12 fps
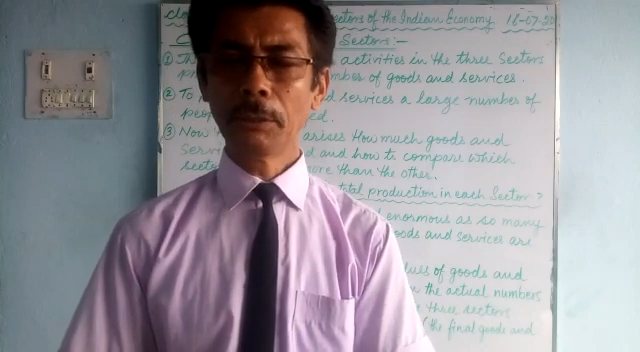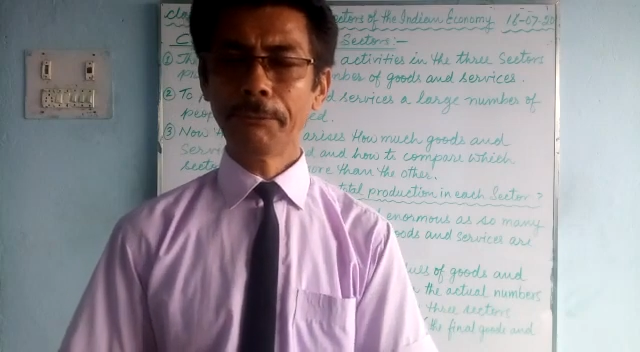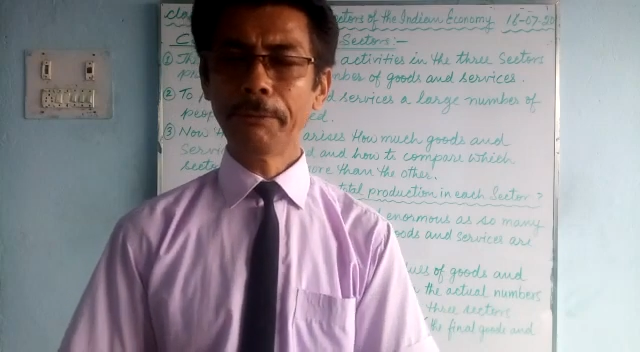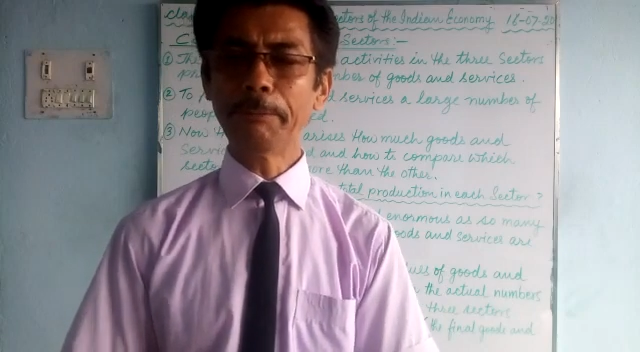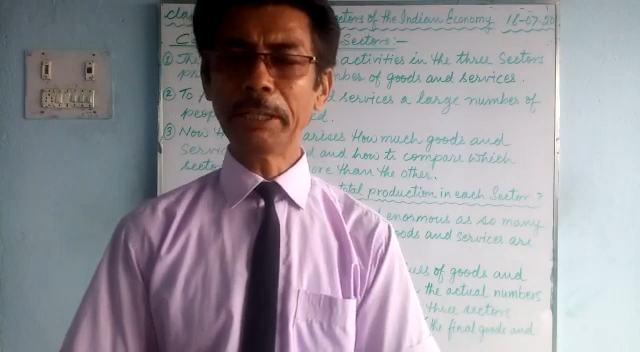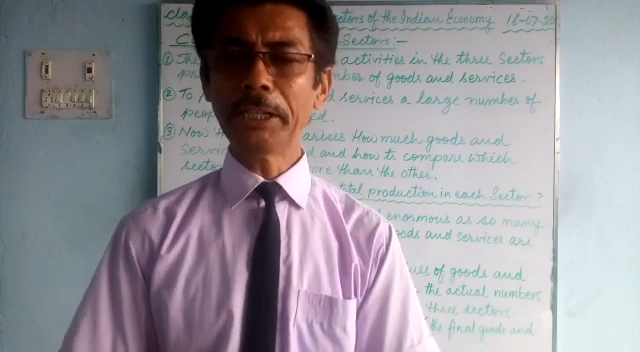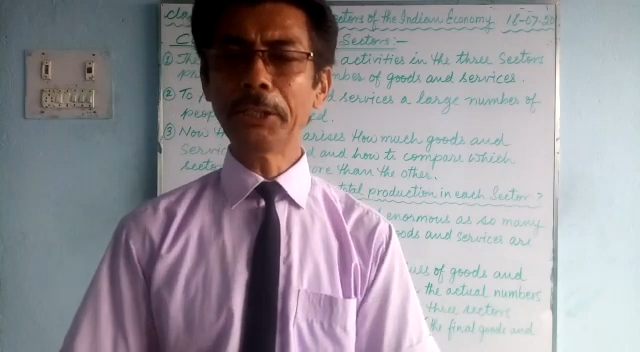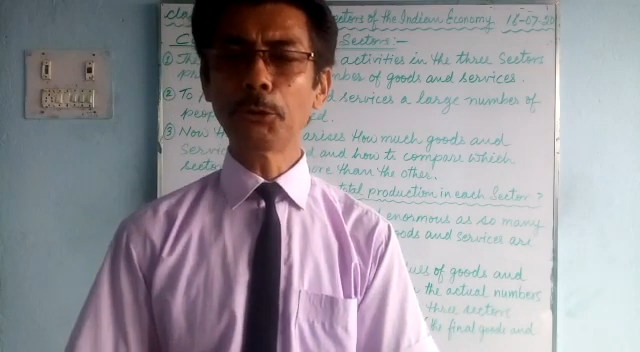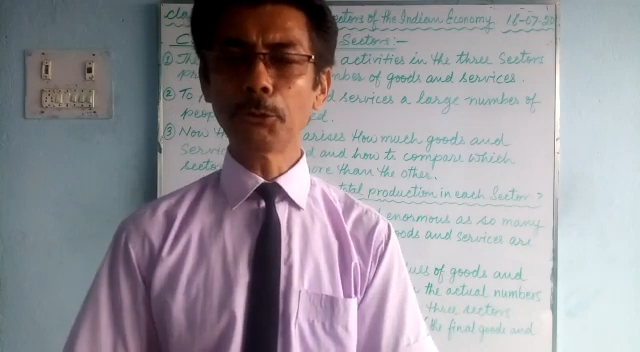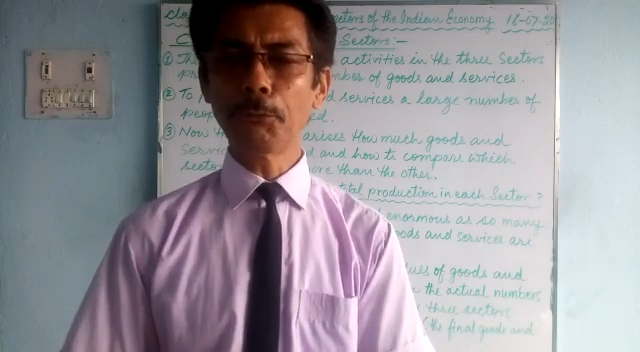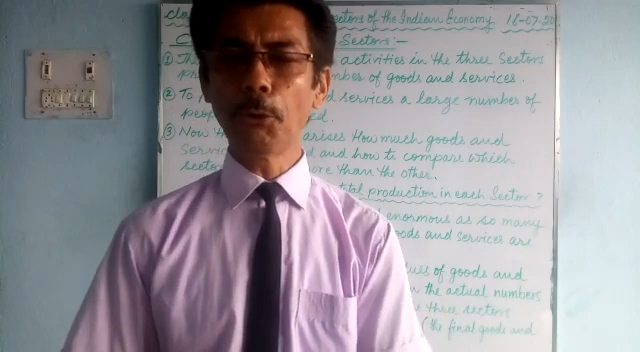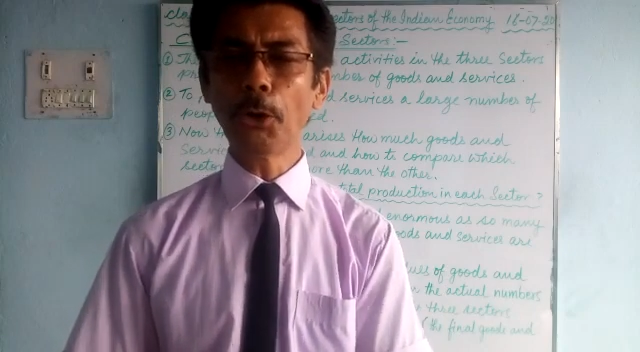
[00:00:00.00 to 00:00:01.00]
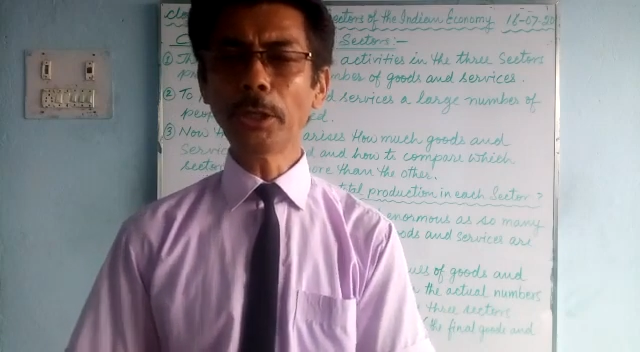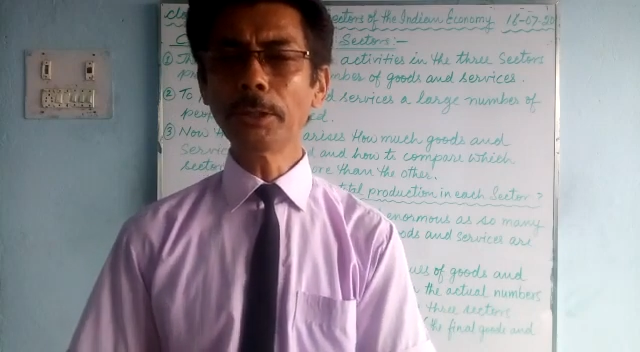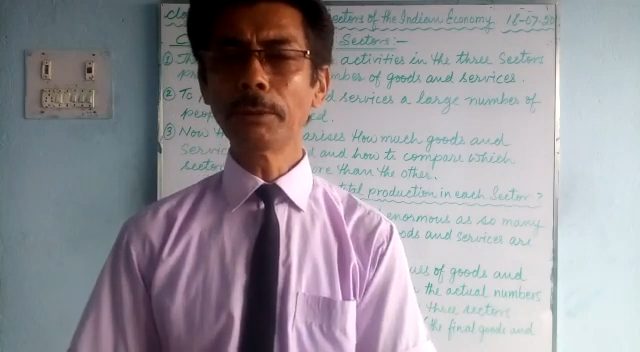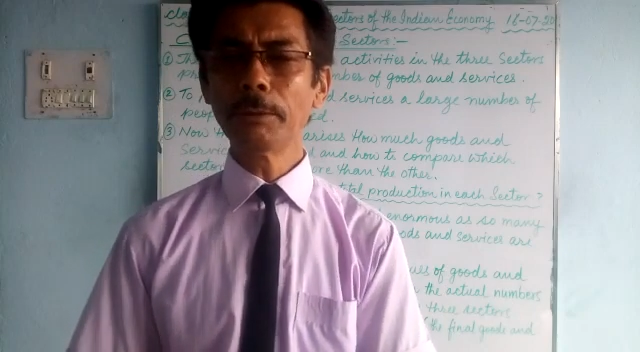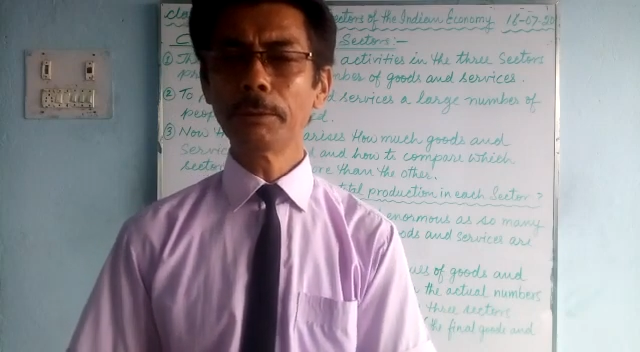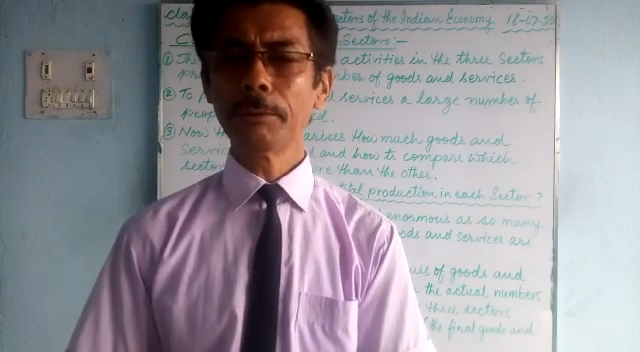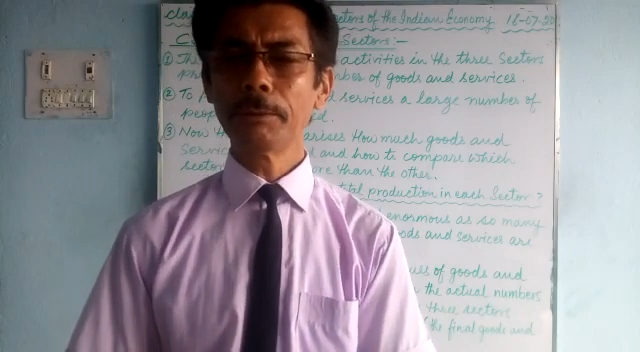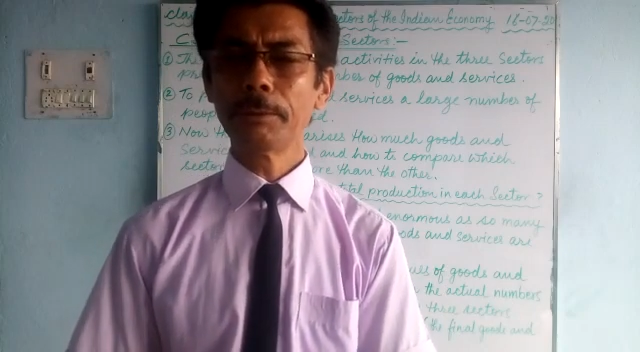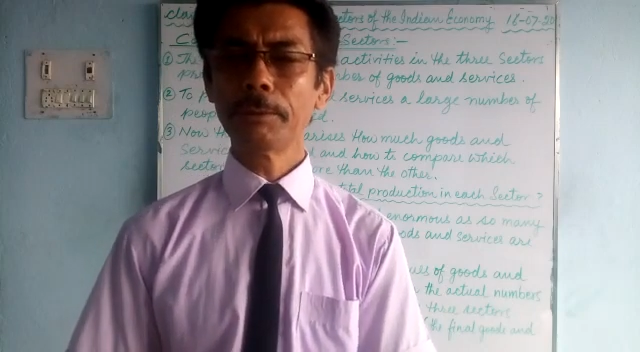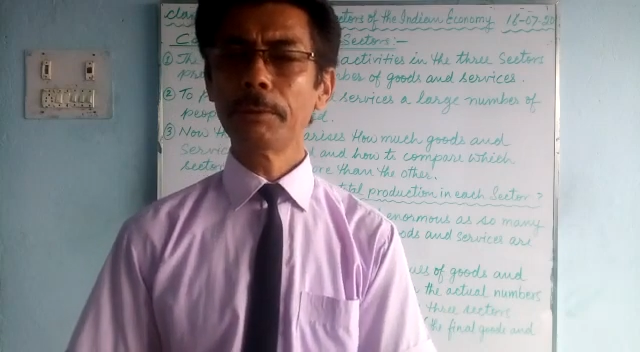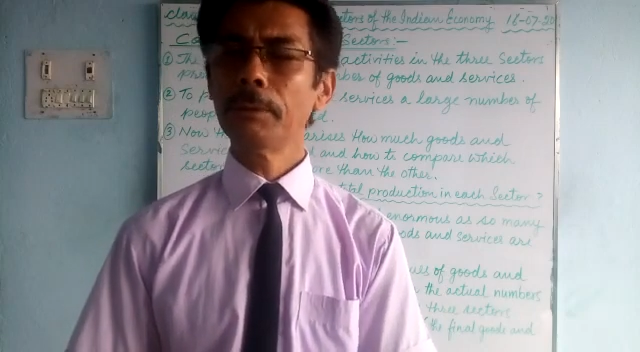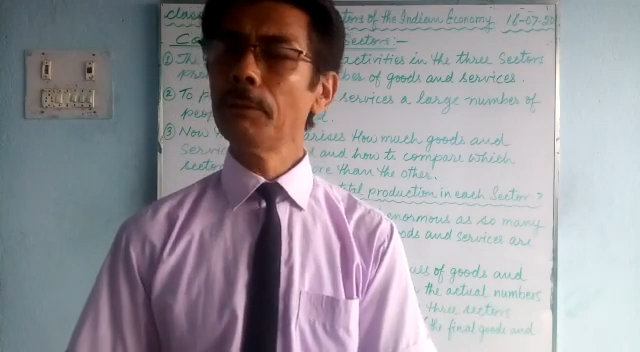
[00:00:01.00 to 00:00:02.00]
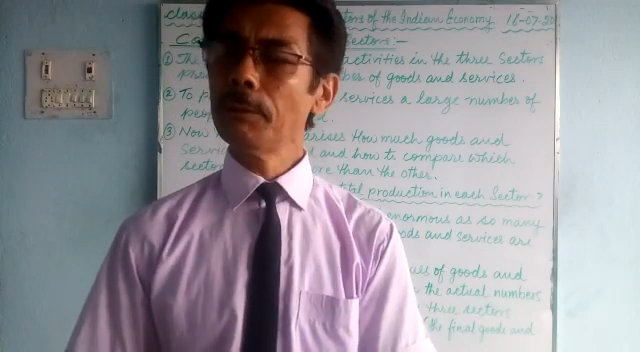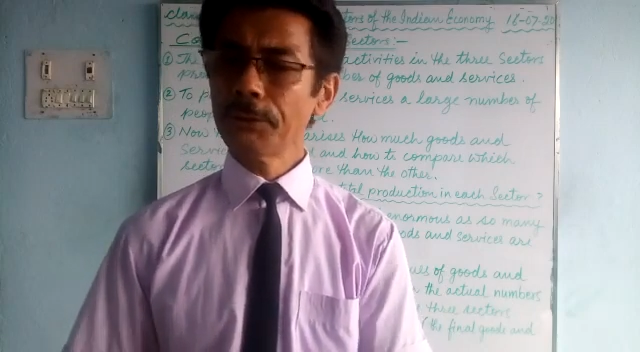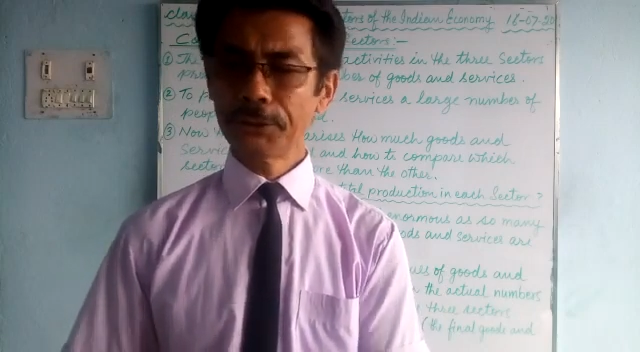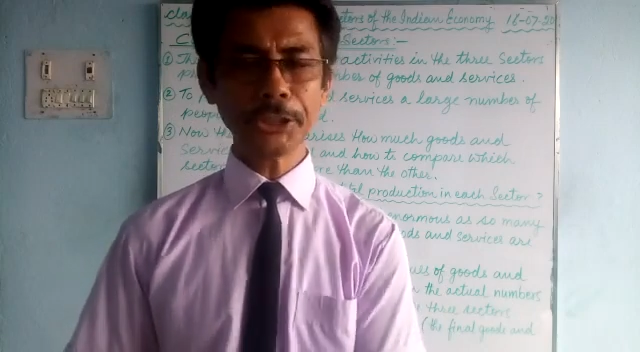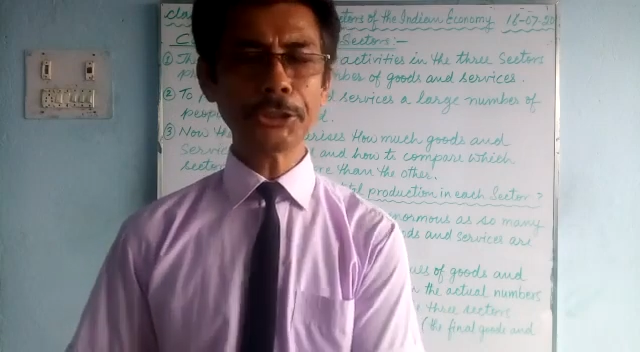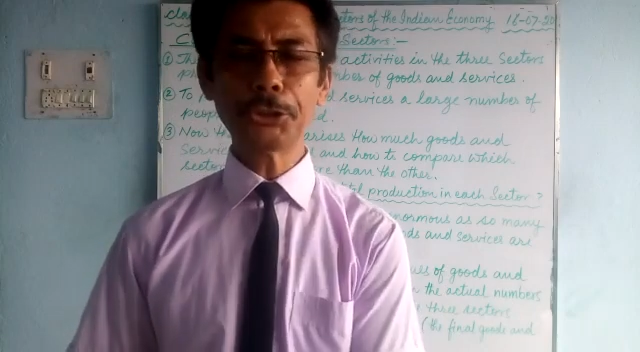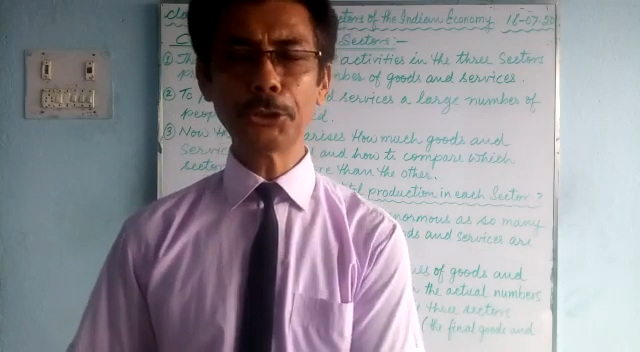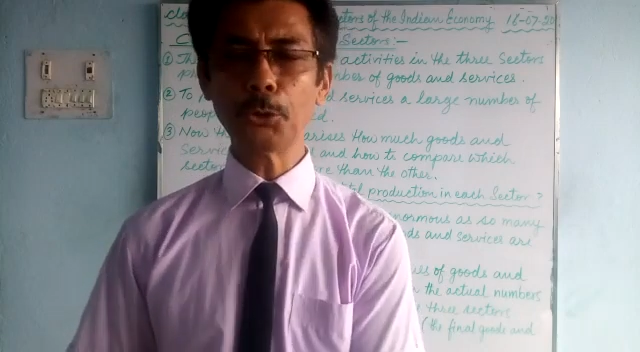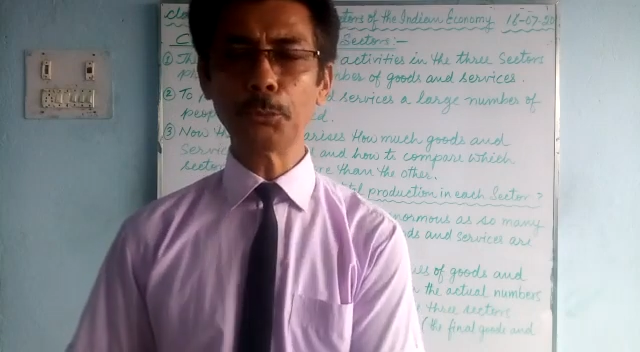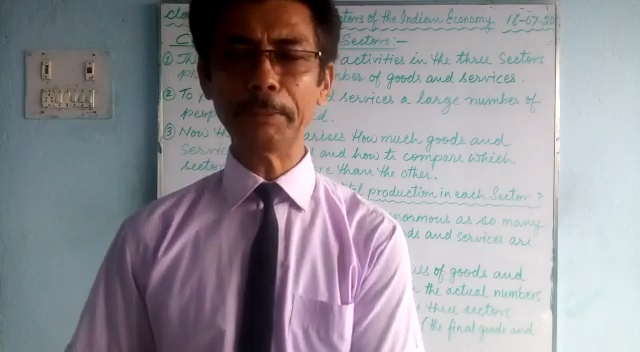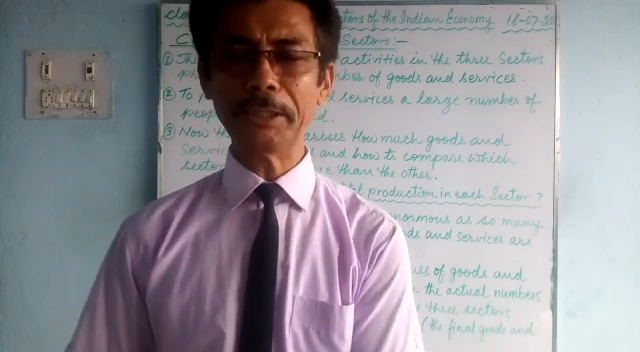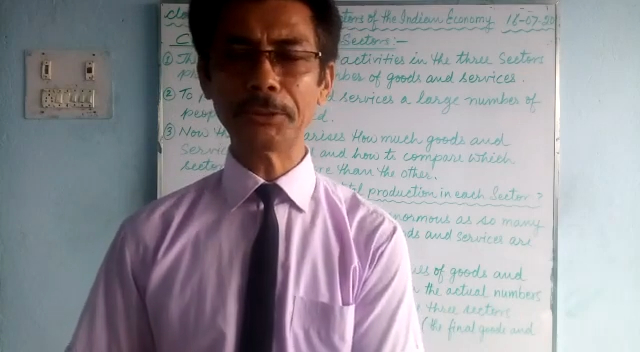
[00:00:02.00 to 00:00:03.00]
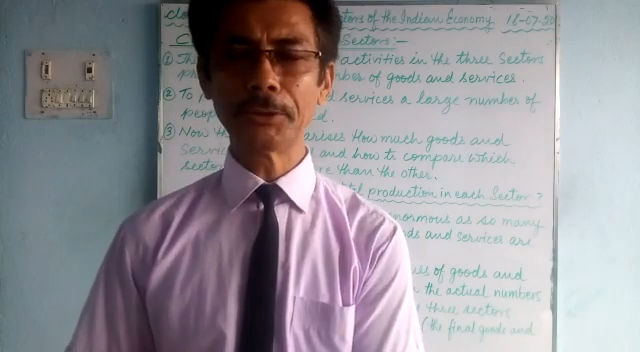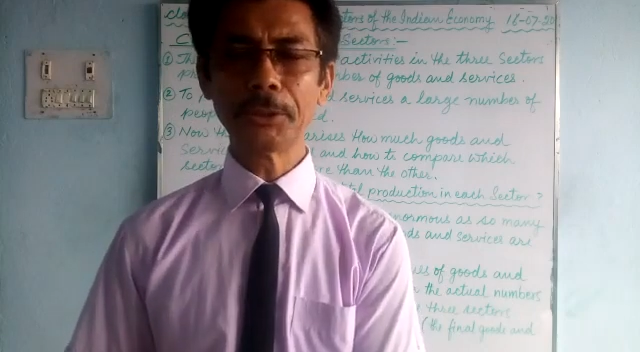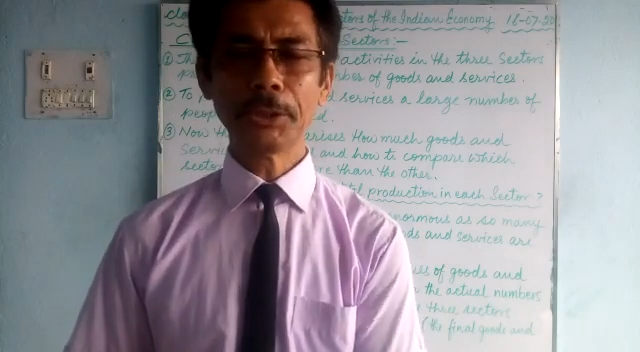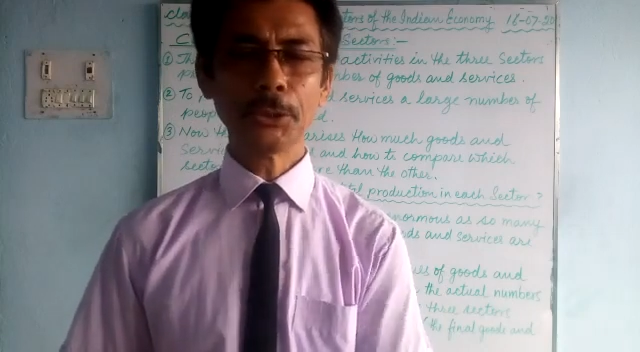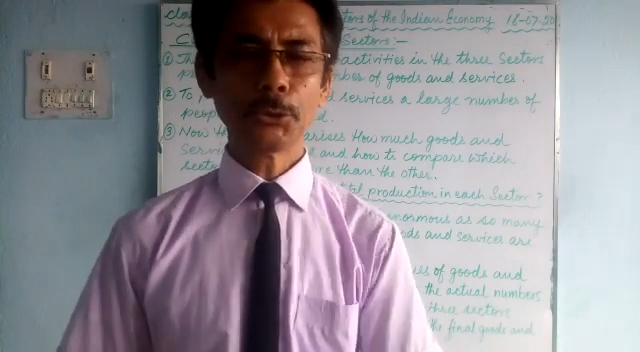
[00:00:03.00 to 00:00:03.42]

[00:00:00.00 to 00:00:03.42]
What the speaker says: 15 into 4, 60 rupees.